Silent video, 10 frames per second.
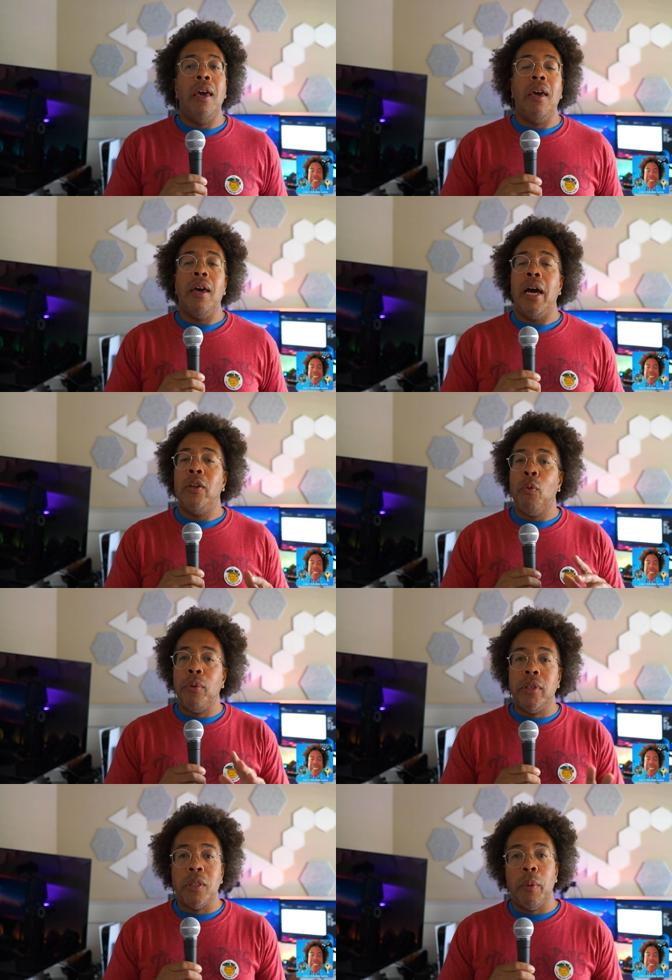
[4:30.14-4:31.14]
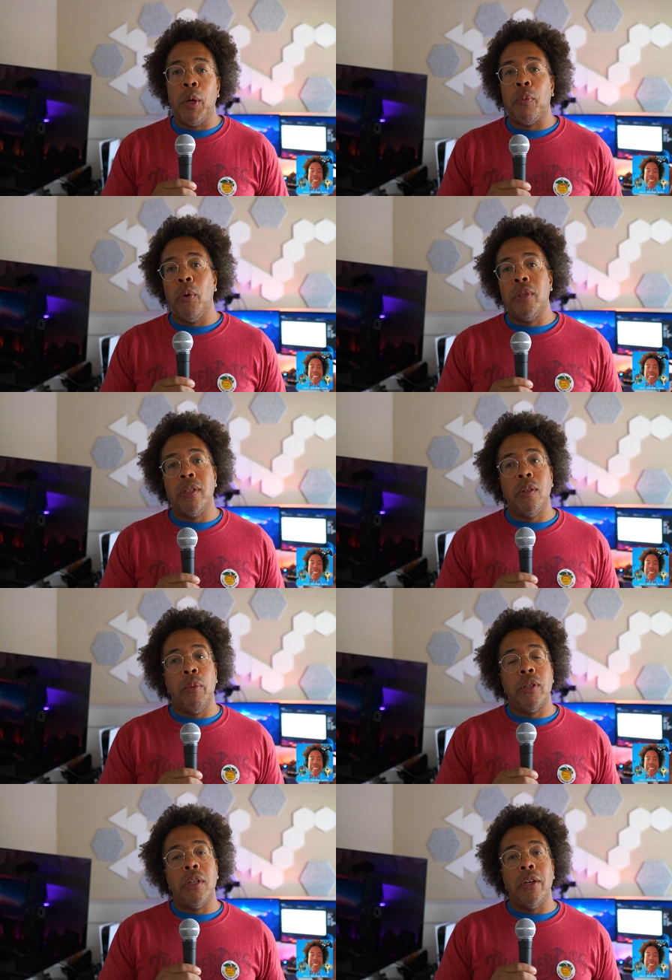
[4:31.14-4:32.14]
And I don't participate in protests as
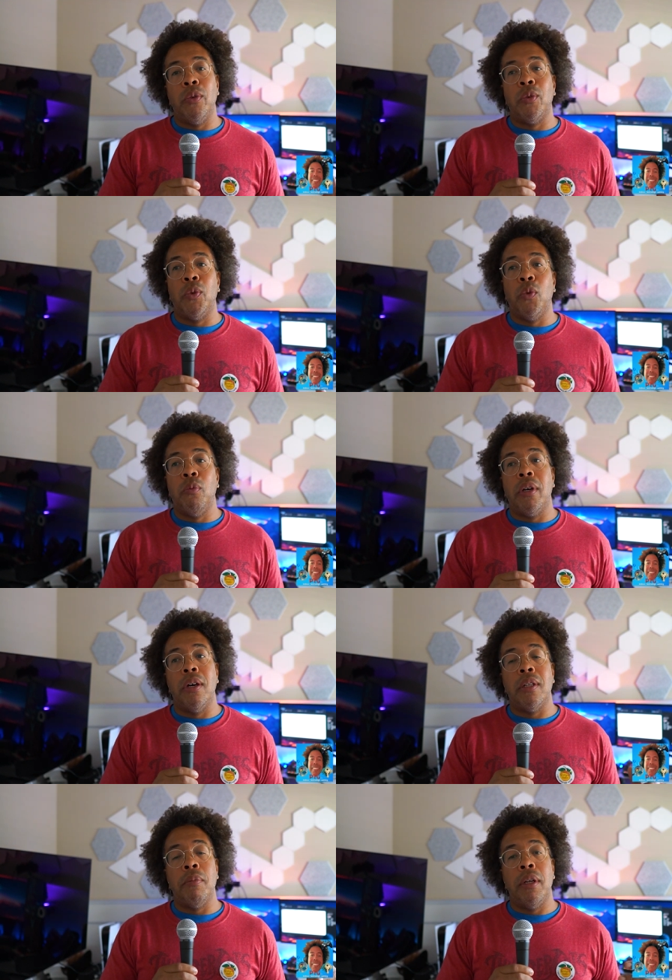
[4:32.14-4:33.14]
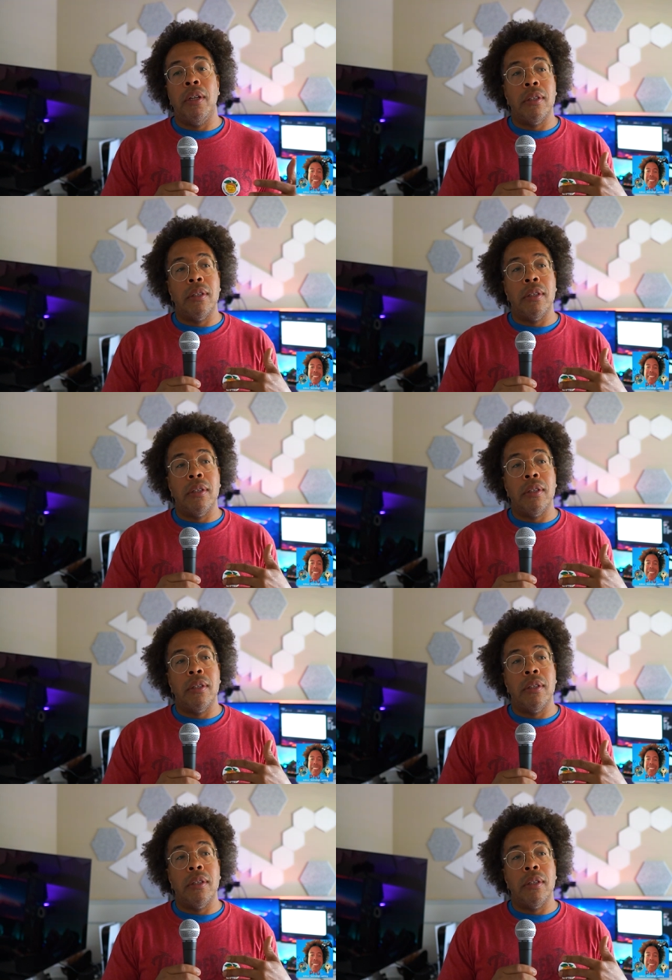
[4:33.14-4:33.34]
much as I used to because I mean,